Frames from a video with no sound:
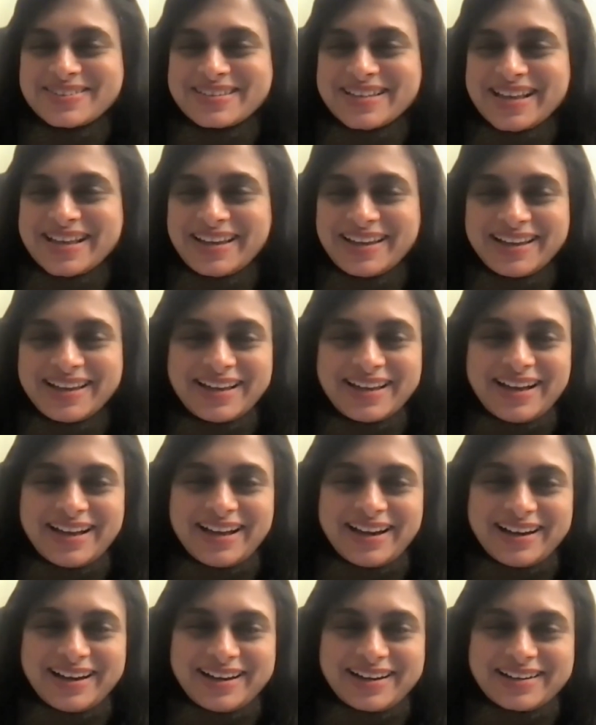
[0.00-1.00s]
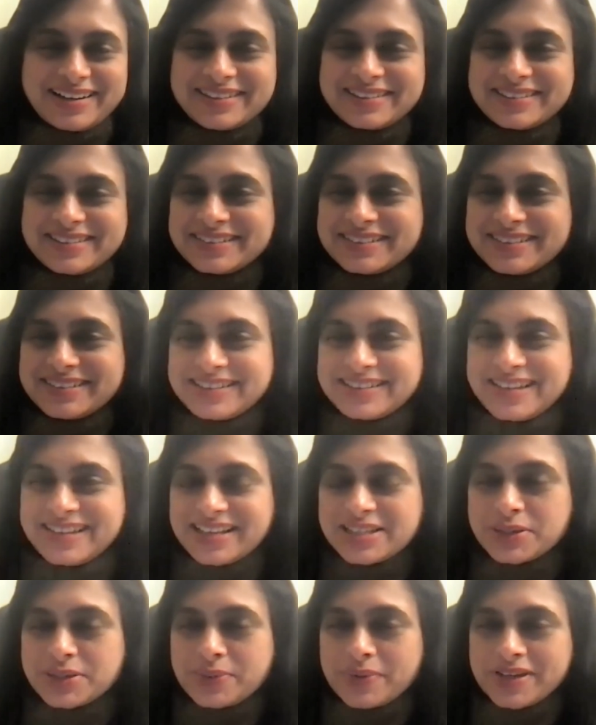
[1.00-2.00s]
Kudzai. The
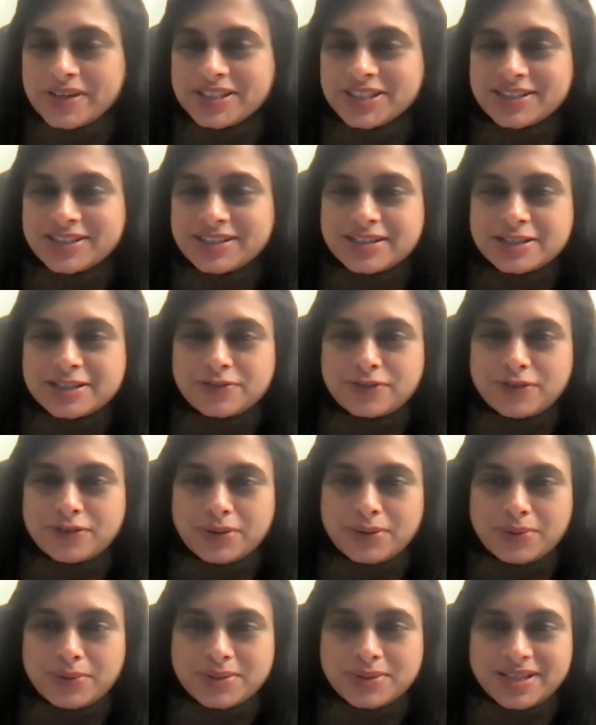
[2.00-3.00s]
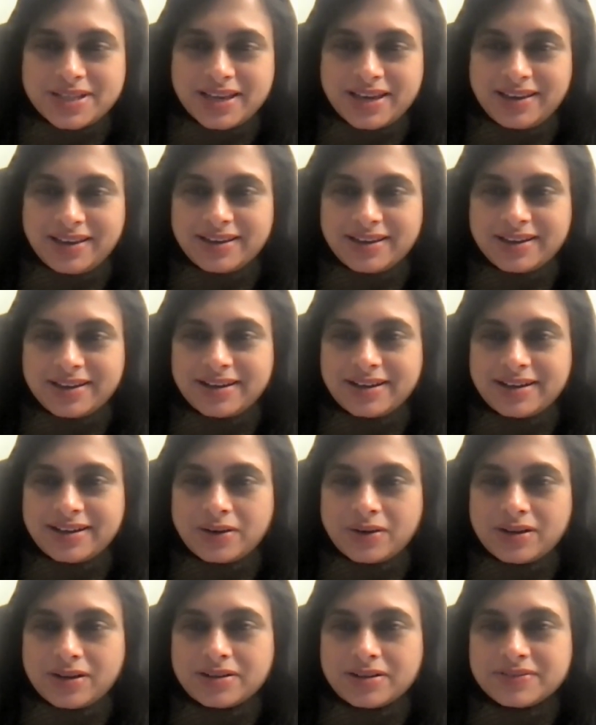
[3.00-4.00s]
next question is for Jose.
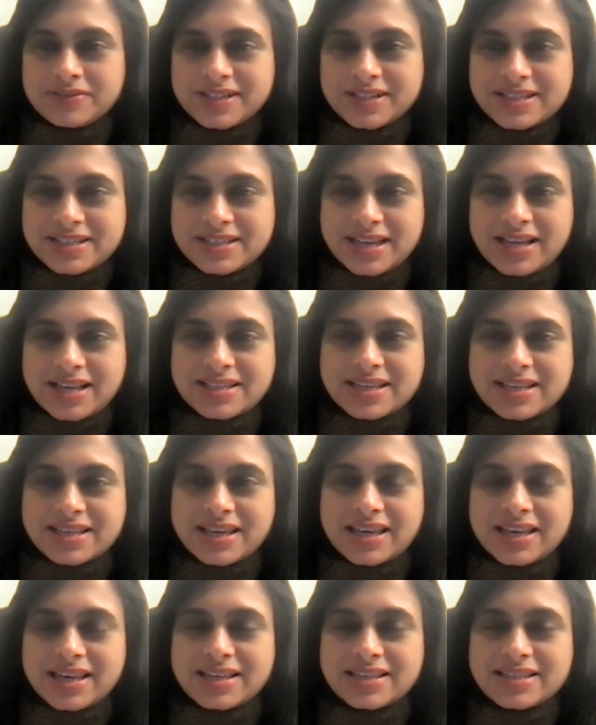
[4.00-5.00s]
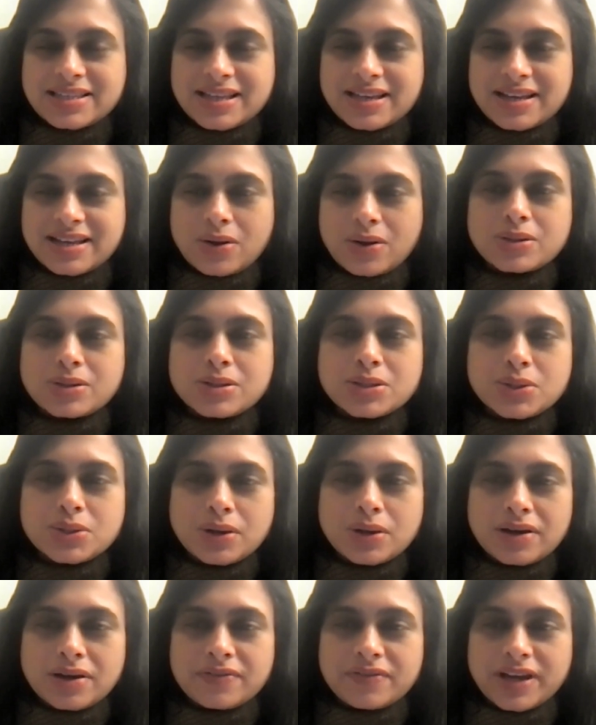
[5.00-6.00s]
Oliver is asking, is there
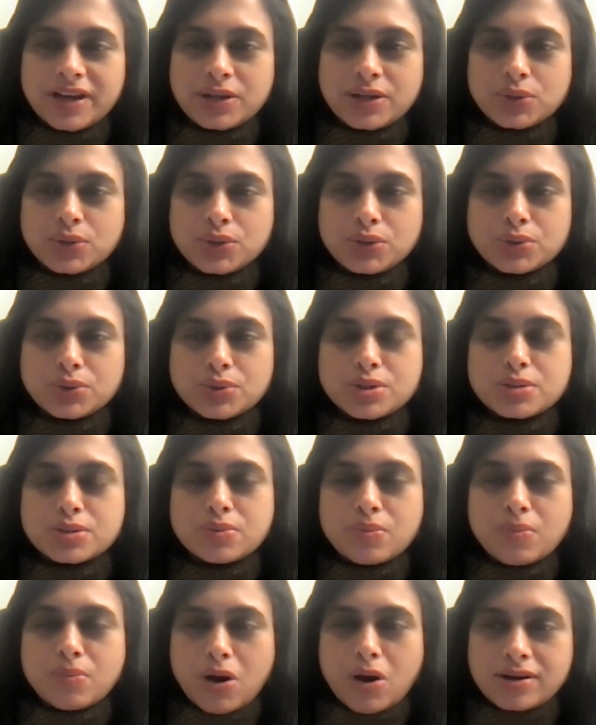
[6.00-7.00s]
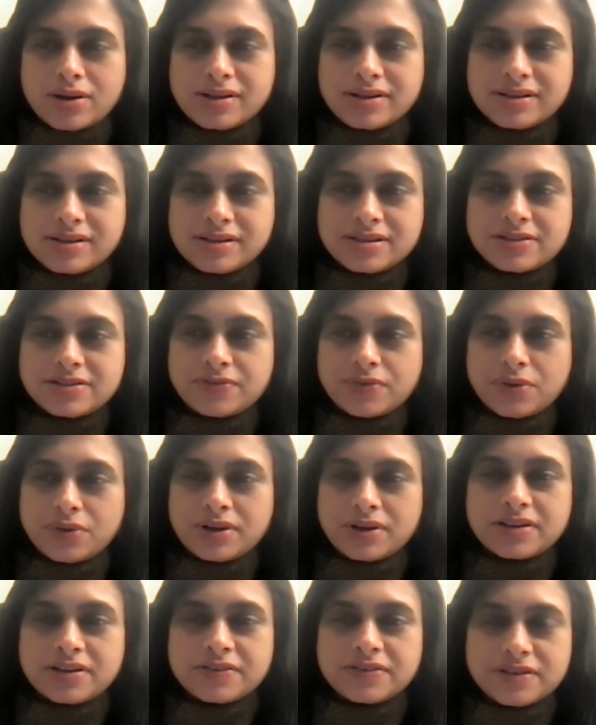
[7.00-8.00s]
also a way to use models for
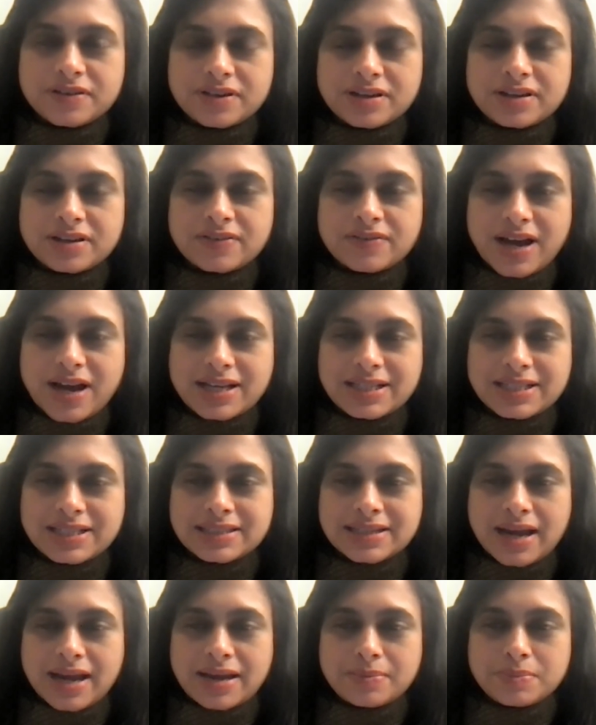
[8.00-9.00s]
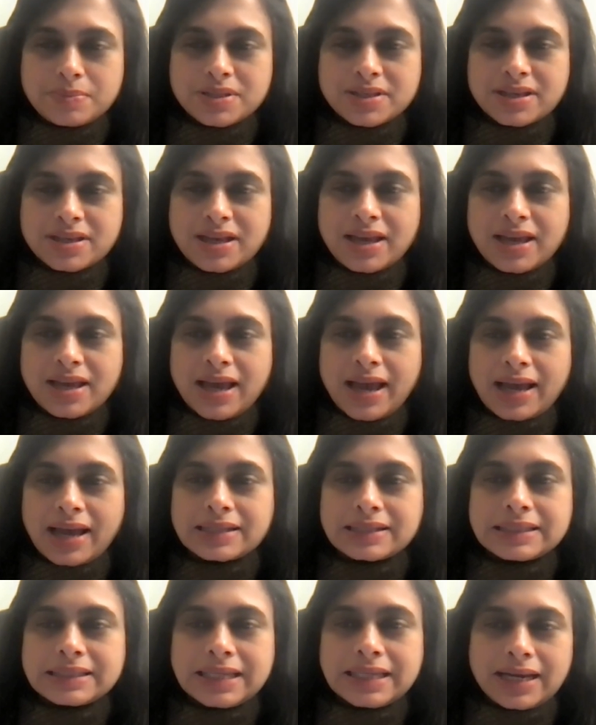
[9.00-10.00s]
different device types
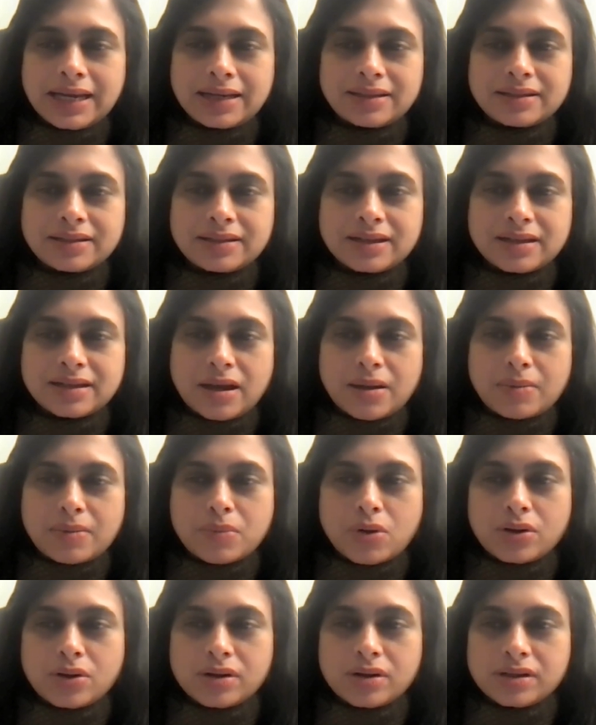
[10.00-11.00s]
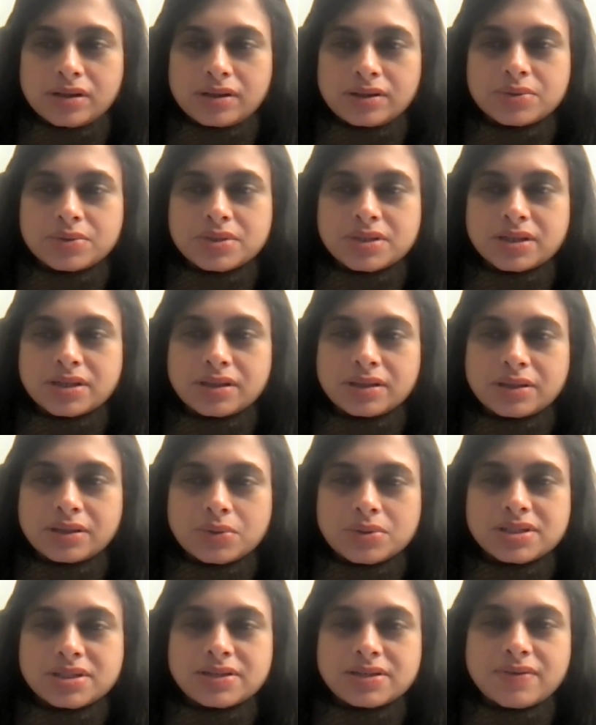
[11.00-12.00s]
and create the data model using
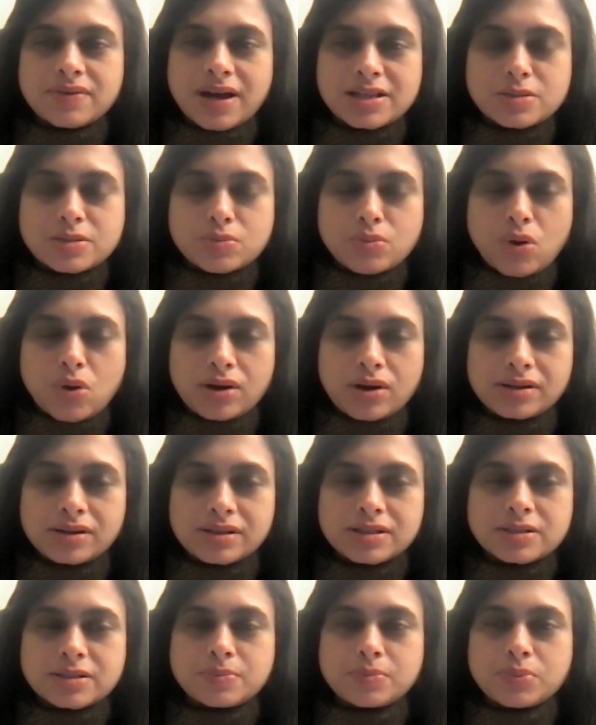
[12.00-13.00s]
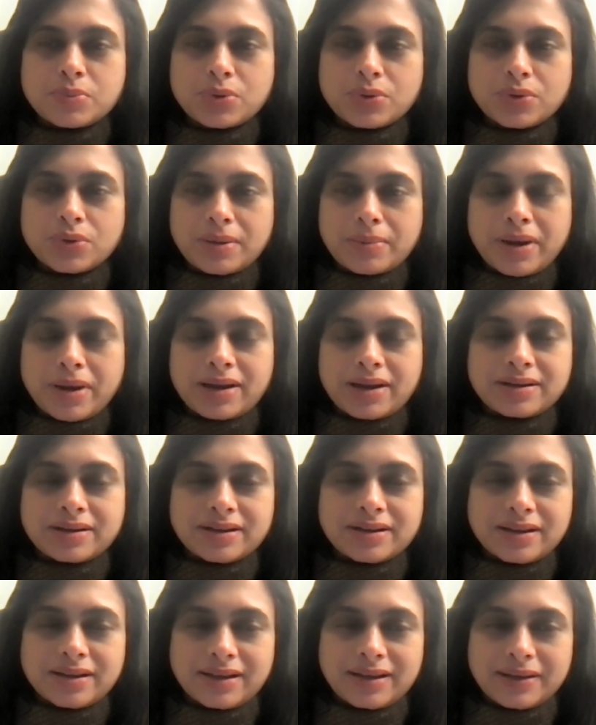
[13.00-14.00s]
those device models
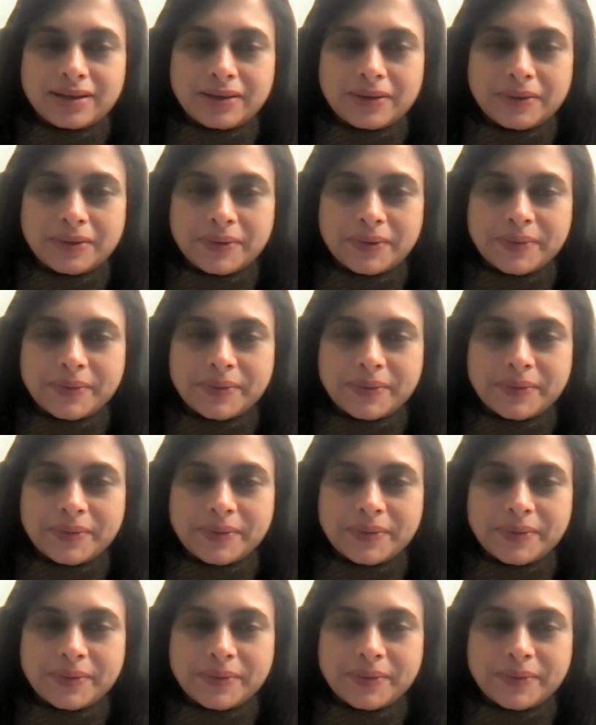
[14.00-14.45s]
programmatically?